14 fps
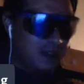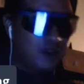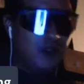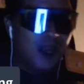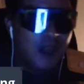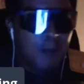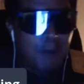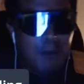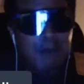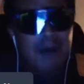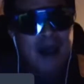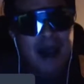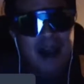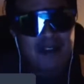you got to put
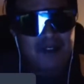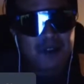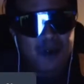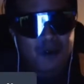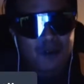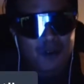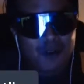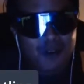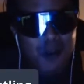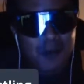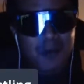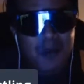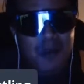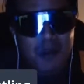guys over.
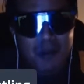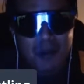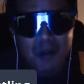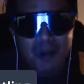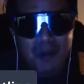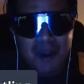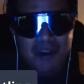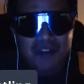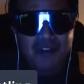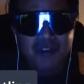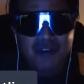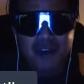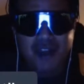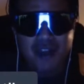WWE hasn't
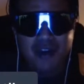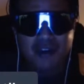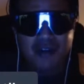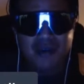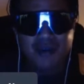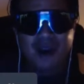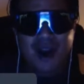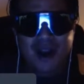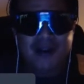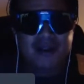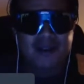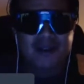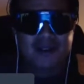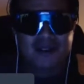created new
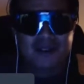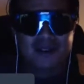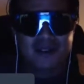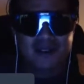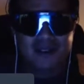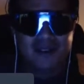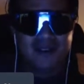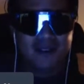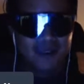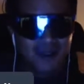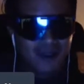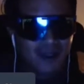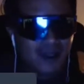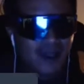guys.
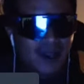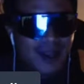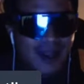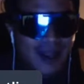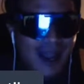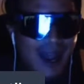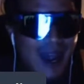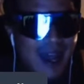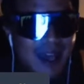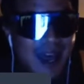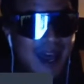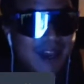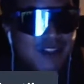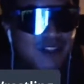Like I
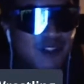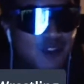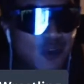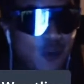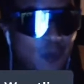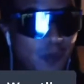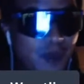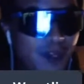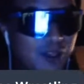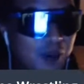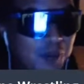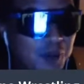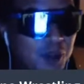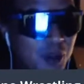had so many
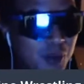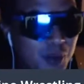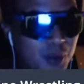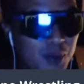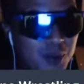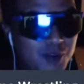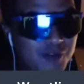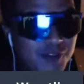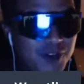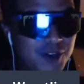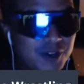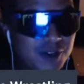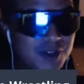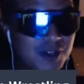WWE
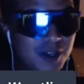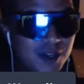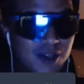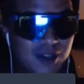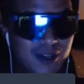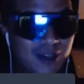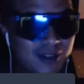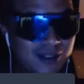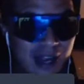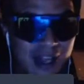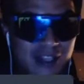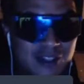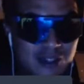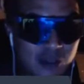figures that
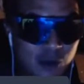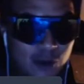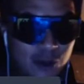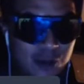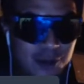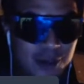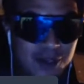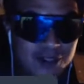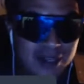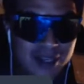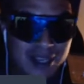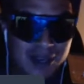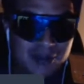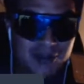I sold them because I
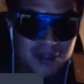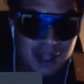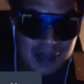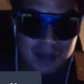didn't give a damn